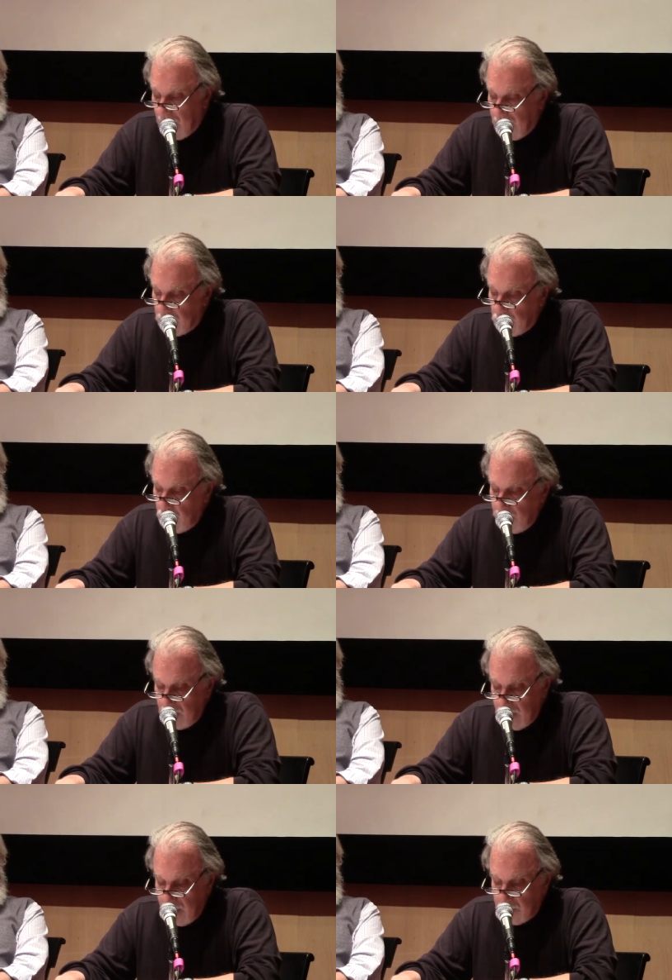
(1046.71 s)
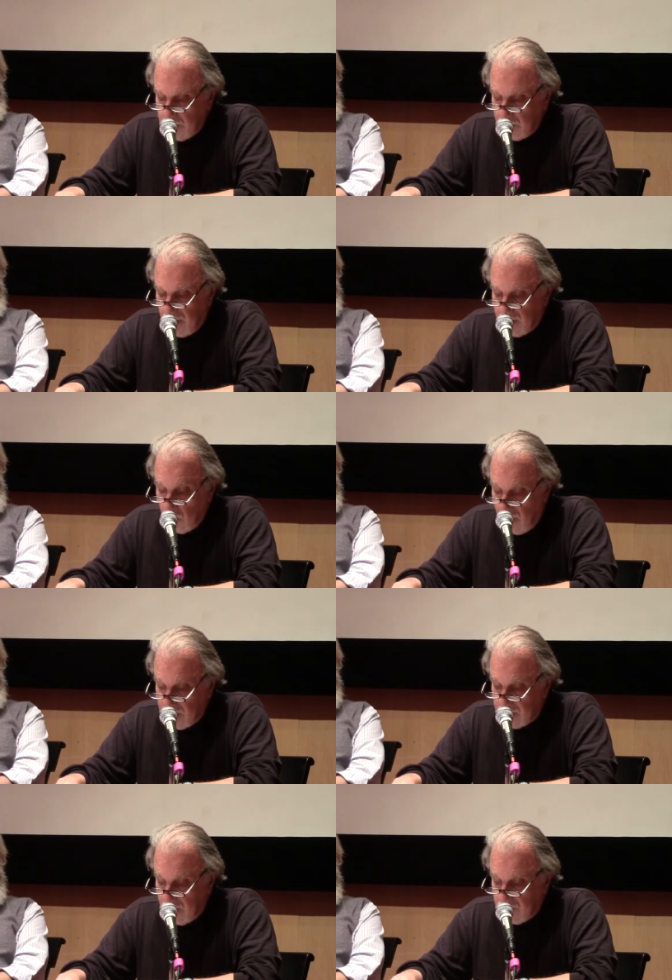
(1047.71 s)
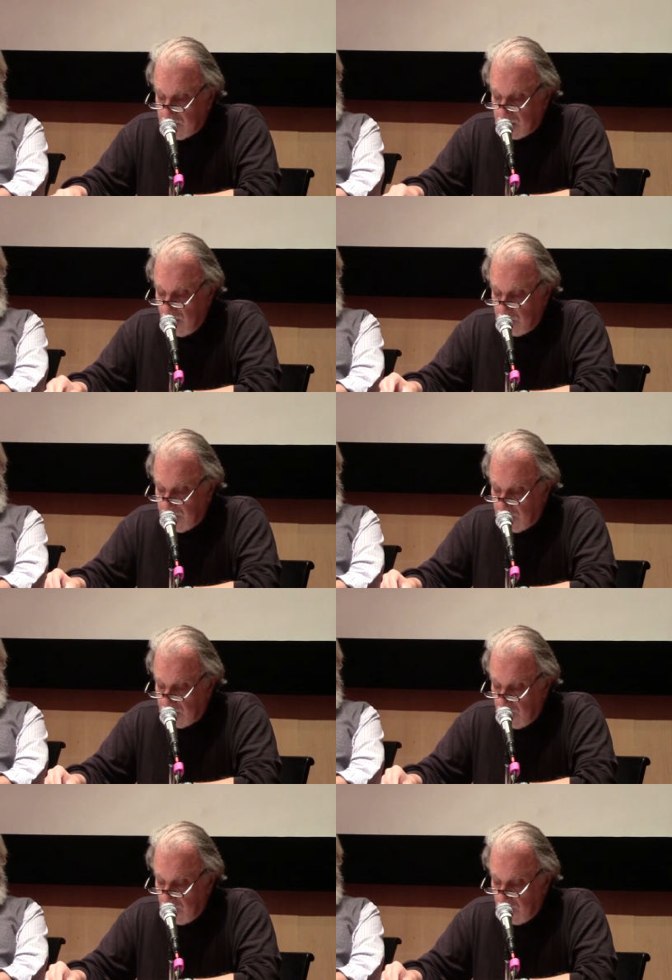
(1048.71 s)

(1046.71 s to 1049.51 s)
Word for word: and the humiliation by the West of Islamic